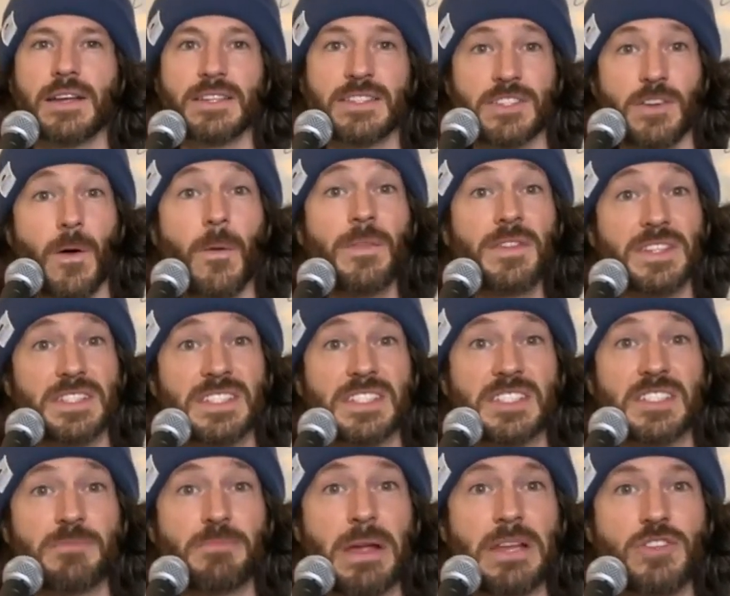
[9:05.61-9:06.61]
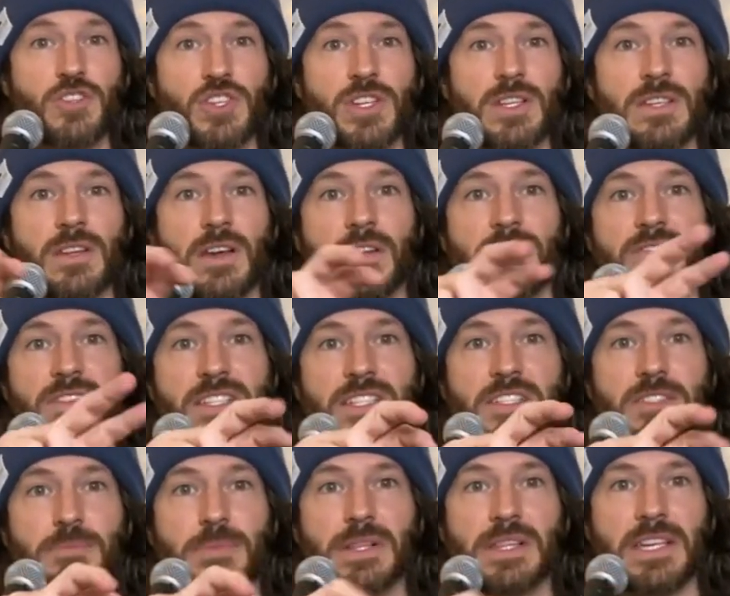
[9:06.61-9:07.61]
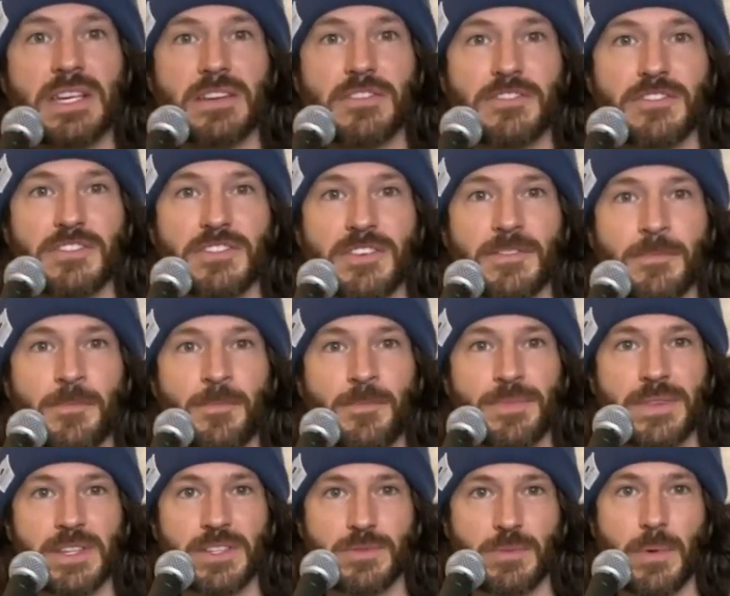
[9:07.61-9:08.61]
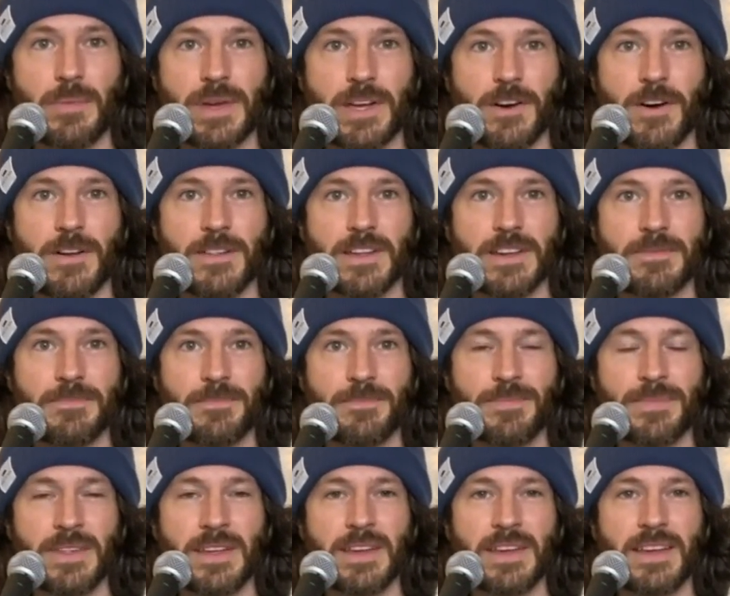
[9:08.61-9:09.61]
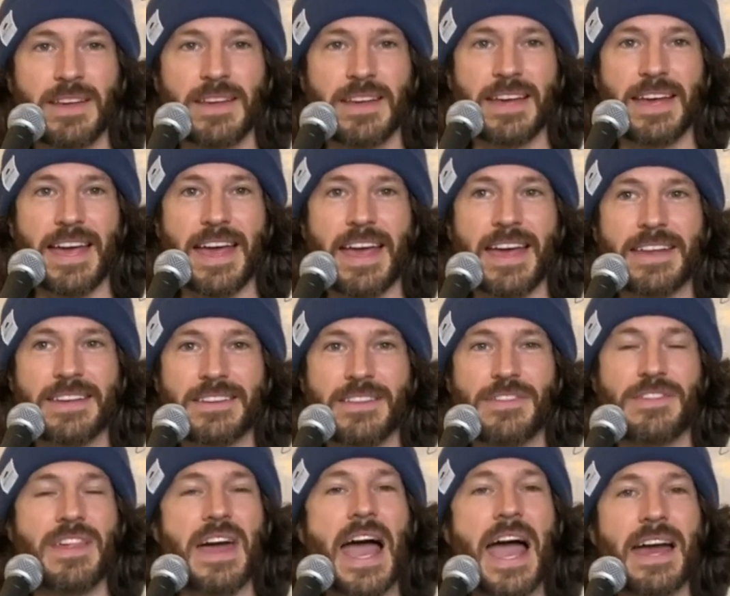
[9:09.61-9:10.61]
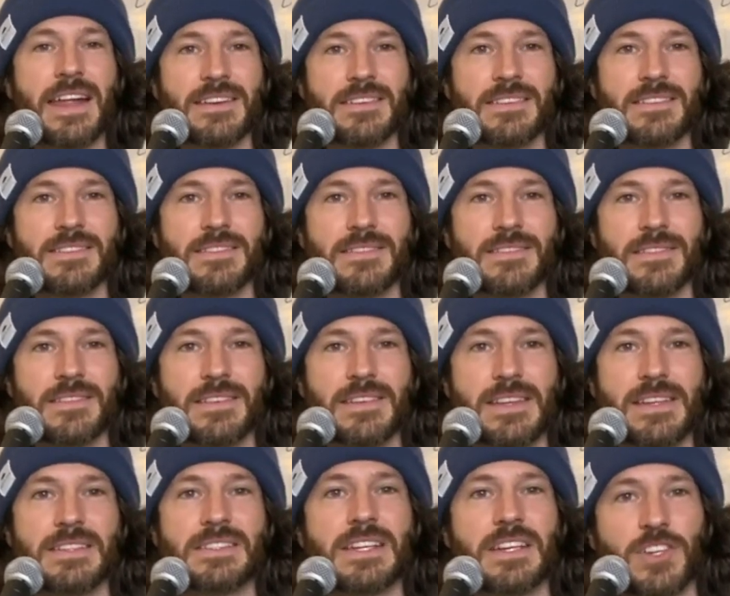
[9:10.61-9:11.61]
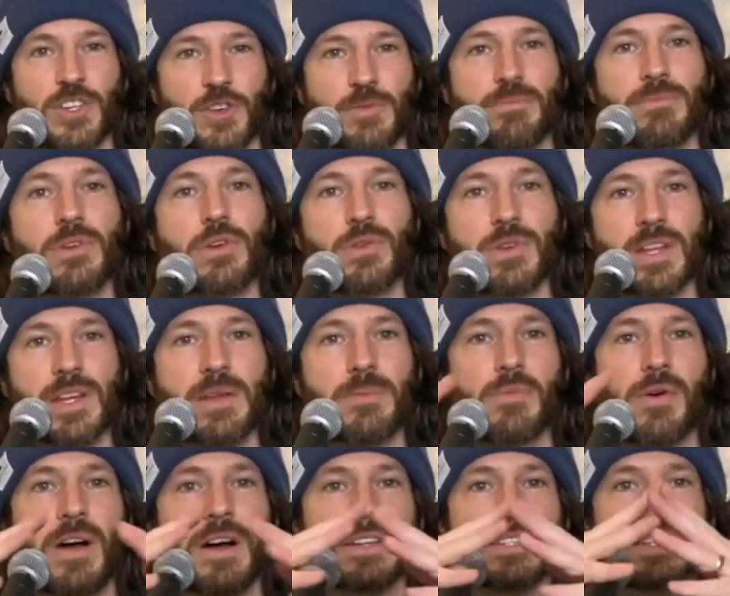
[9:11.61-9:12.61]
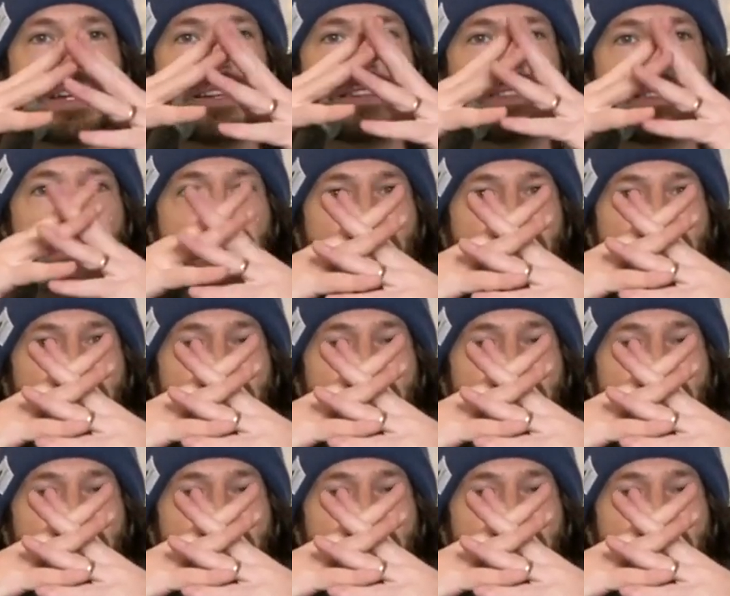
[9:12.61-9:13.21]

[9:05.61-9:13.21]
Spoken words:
It's called the suspension of disbelief, is what we call it. And that is a community process.